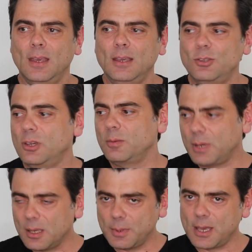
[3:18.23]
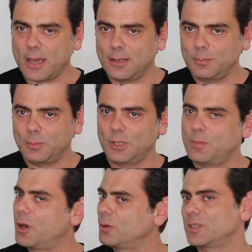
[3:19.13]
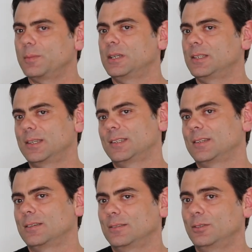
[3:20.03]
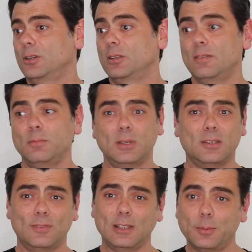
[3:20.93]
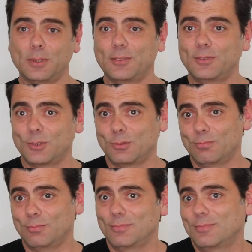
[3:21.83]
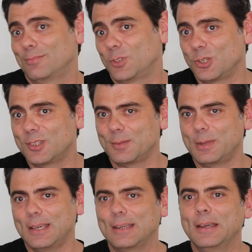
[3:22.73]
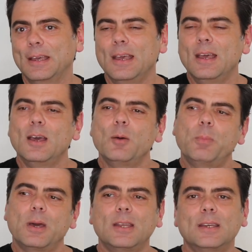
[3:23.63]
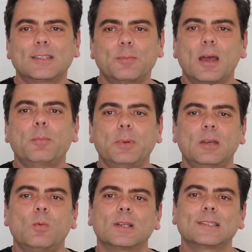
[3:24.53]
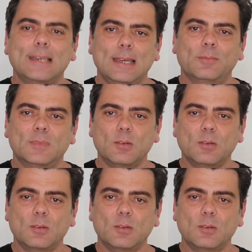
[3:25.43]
You can be a BA, but you might also be a tester. You could even be a developer if you choose to be. But it's about being one team.